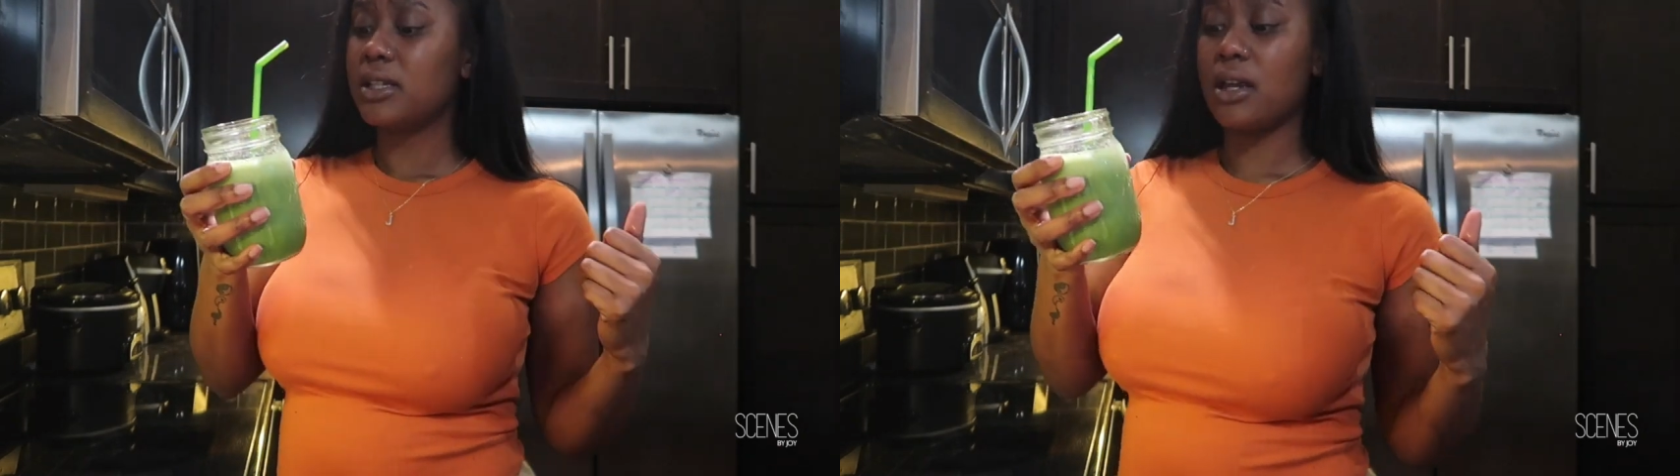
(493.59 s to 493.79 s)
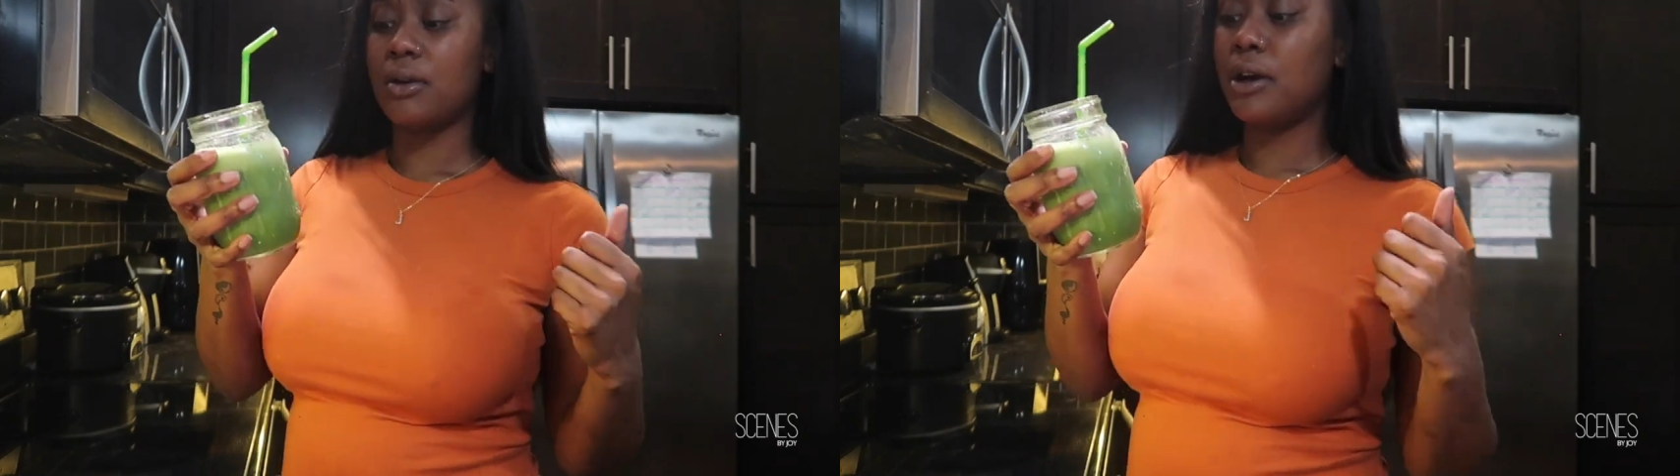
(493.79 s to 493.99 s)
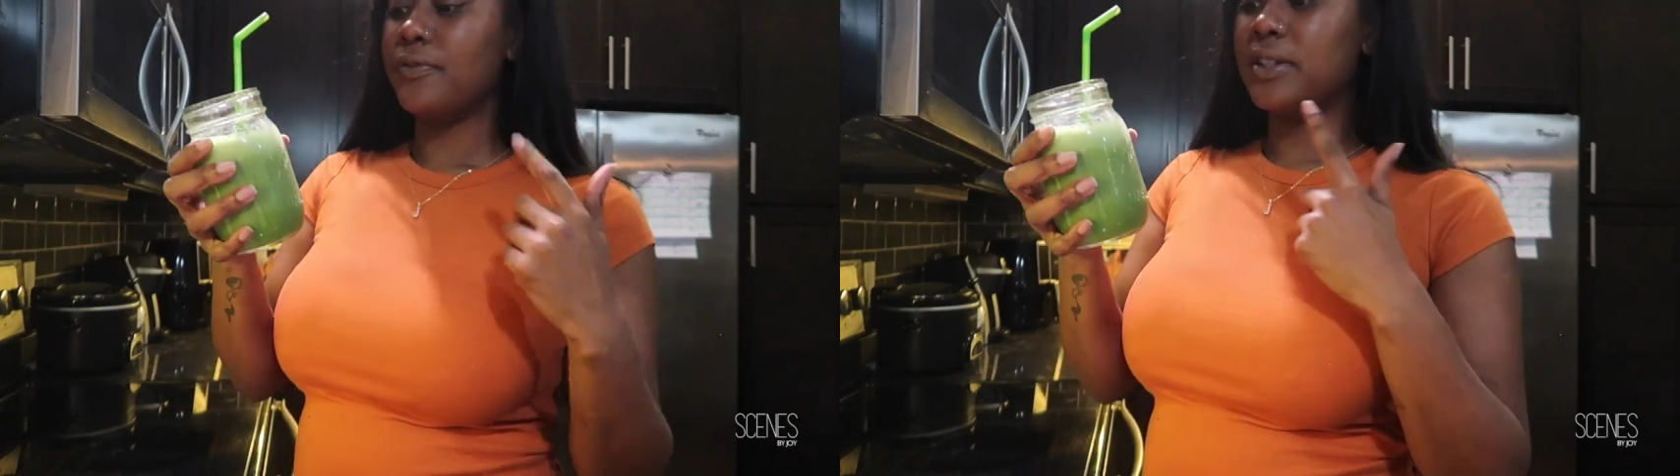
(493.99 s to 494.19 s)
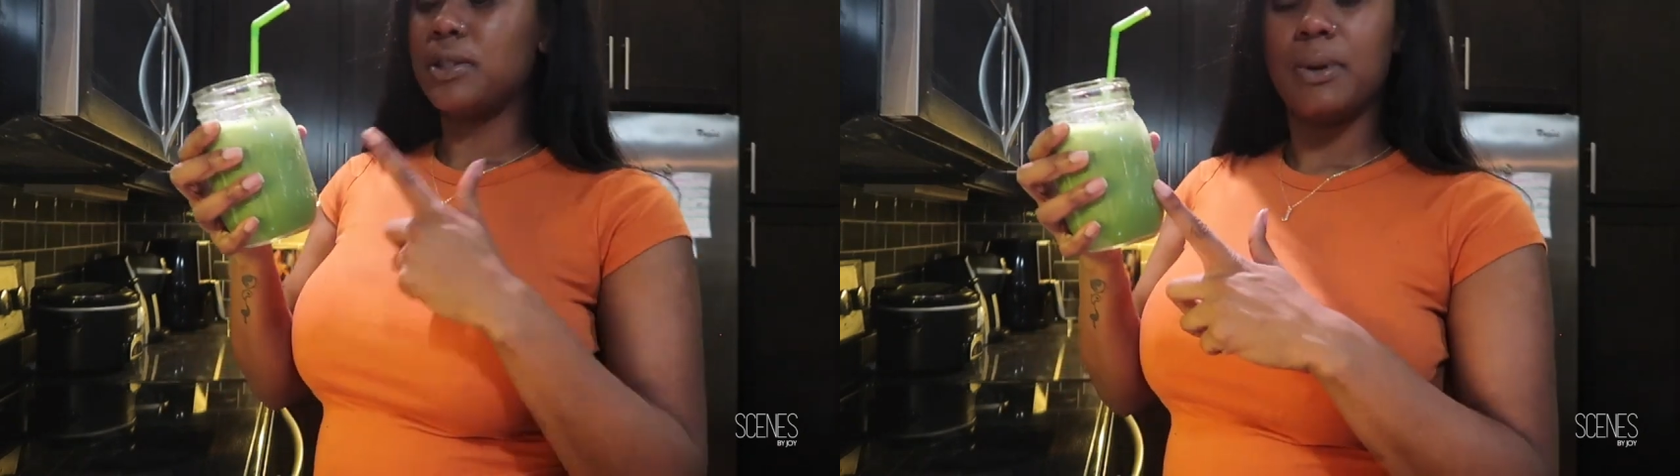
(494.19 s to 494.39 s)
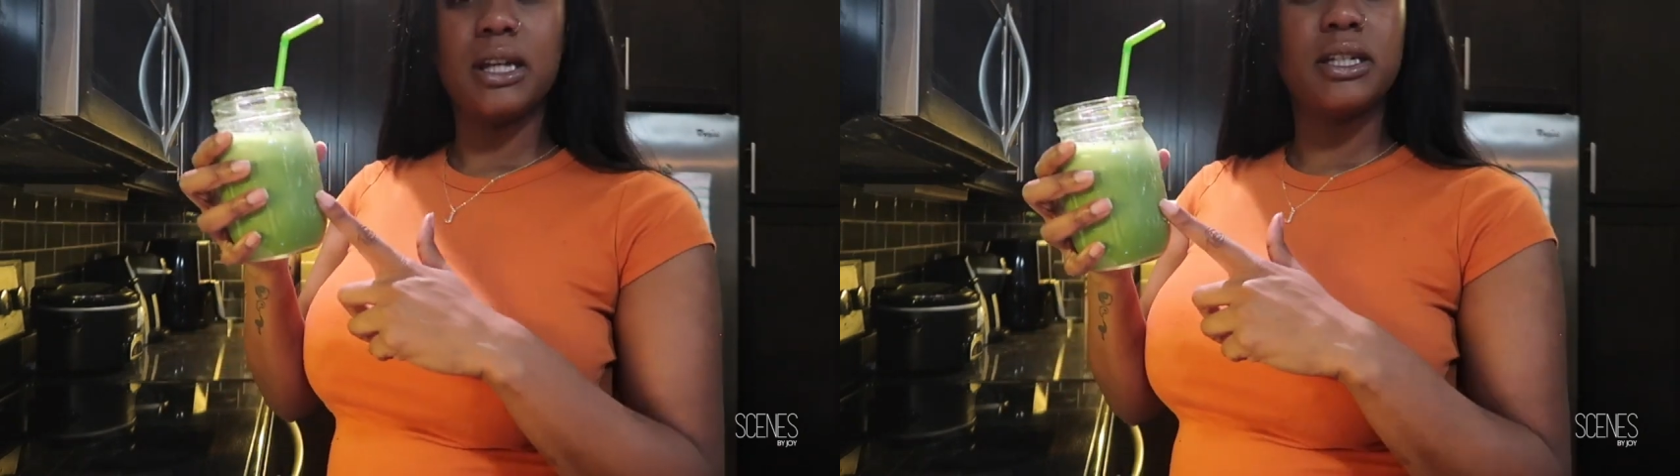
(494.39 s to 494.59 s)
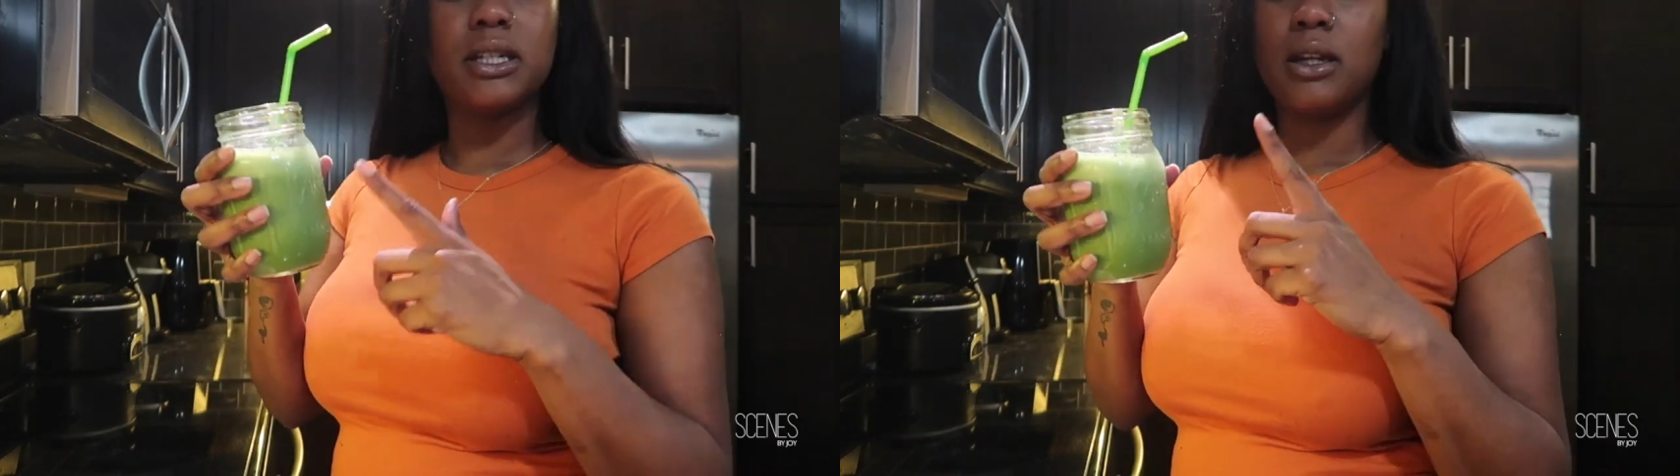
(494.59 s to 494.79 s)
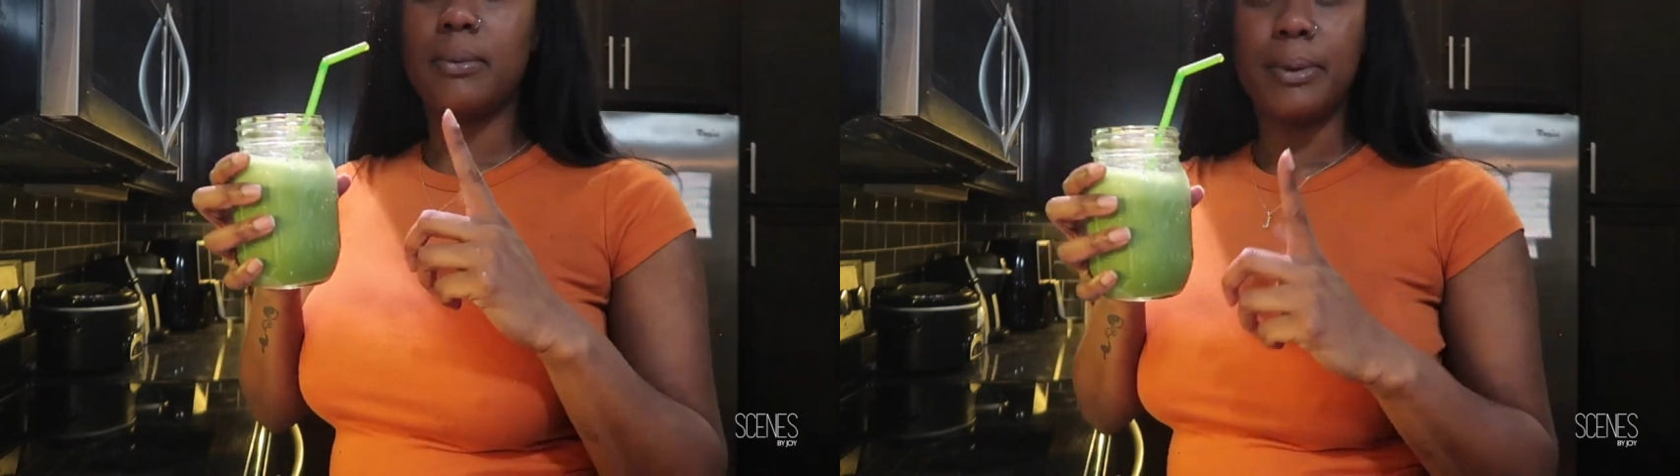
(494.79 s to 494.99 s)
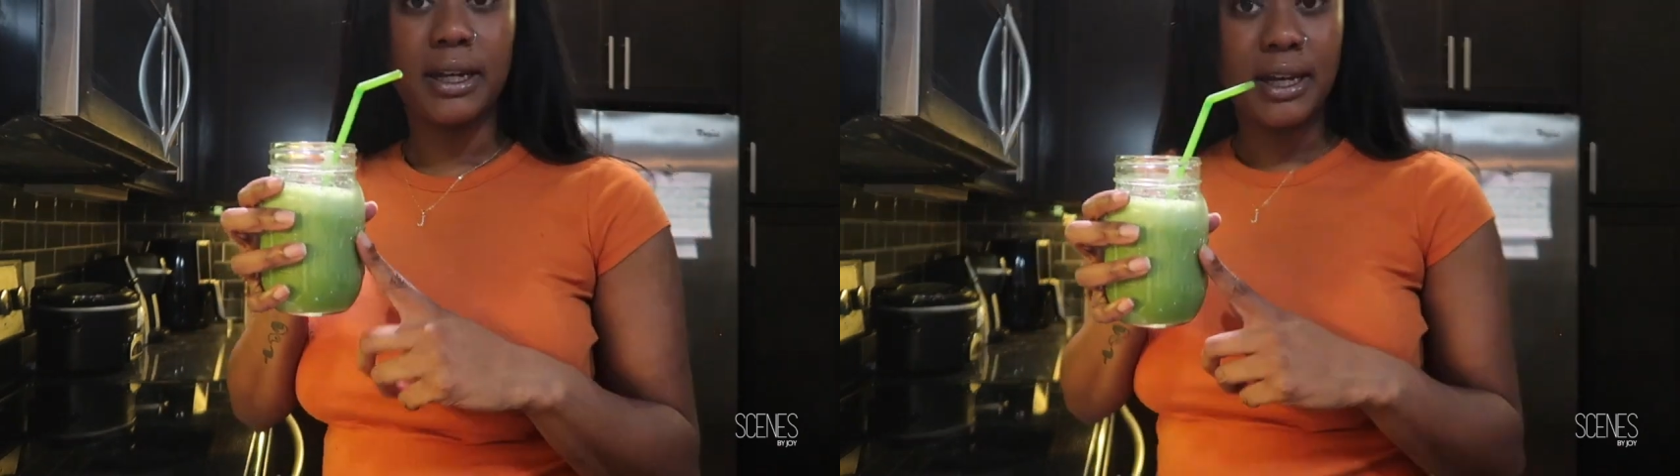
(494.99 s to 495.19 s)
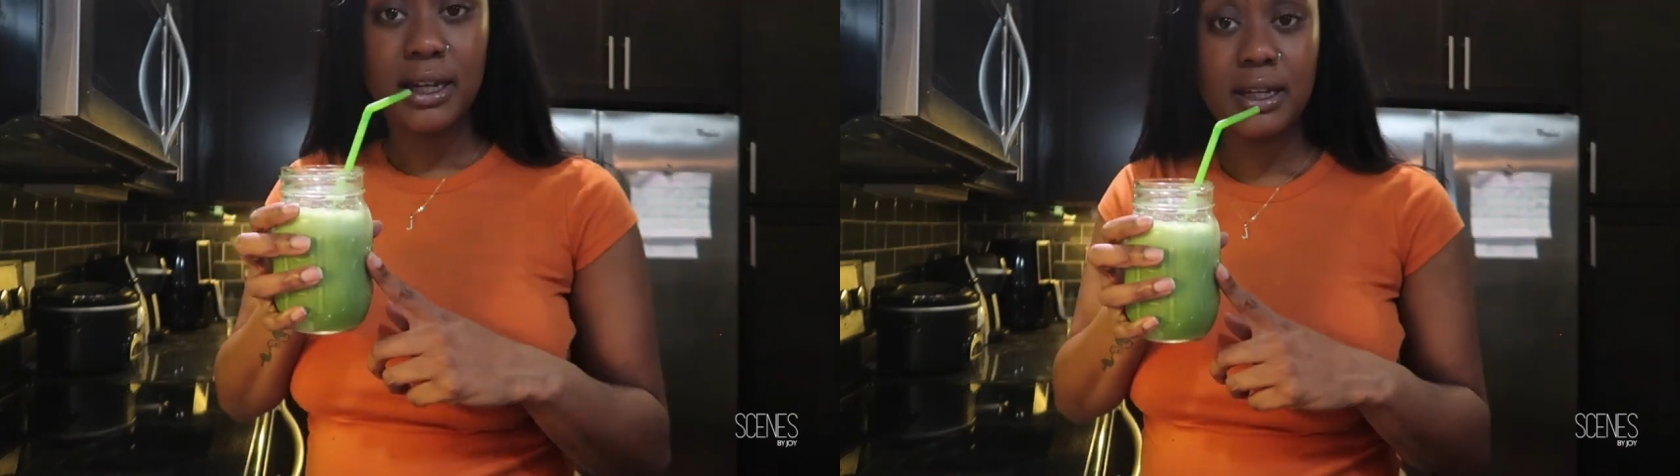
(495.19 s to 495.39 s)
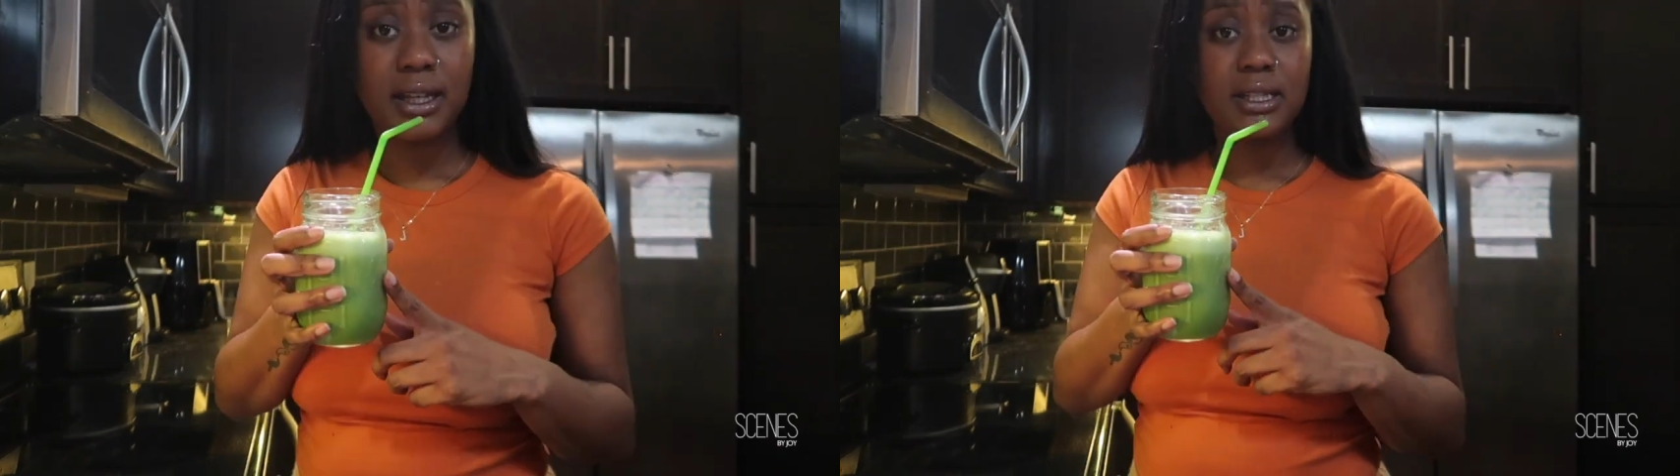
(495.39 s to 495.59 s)
so I don't know if the spinach and the
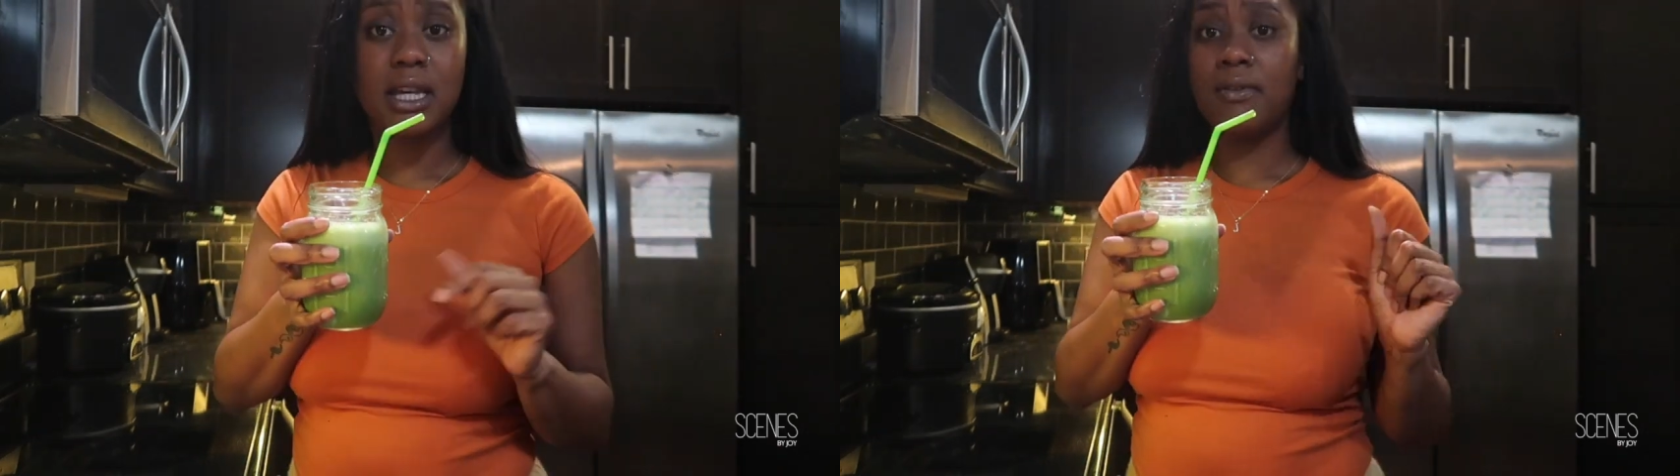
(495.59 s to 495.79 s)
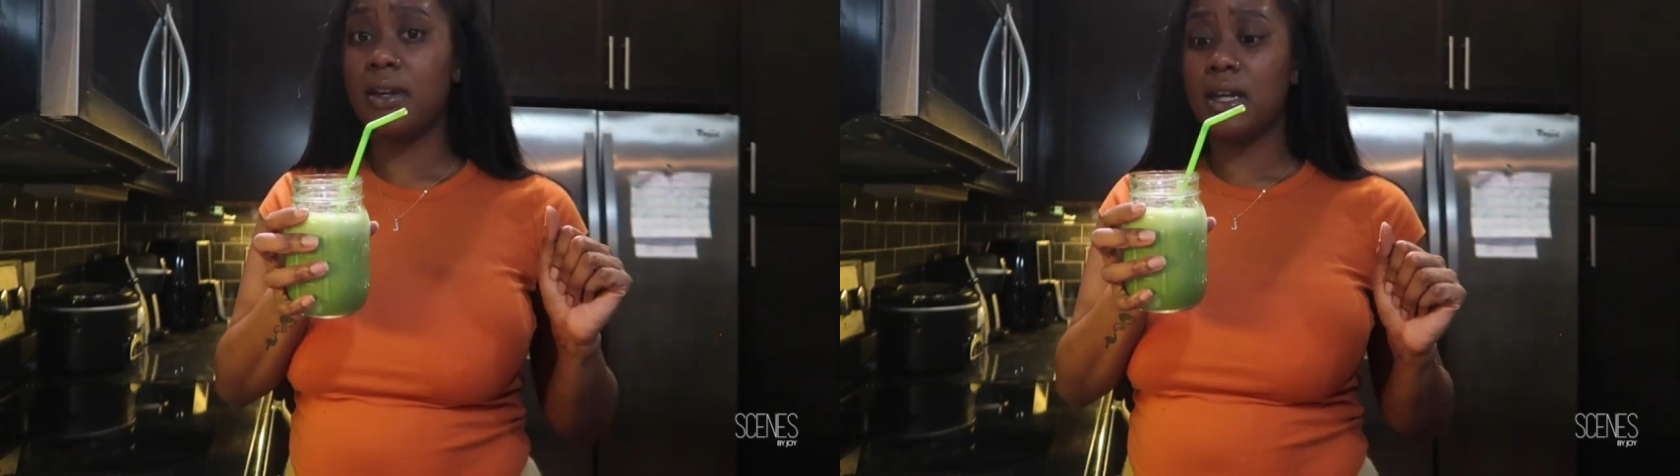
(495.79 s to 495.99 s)
banana is giving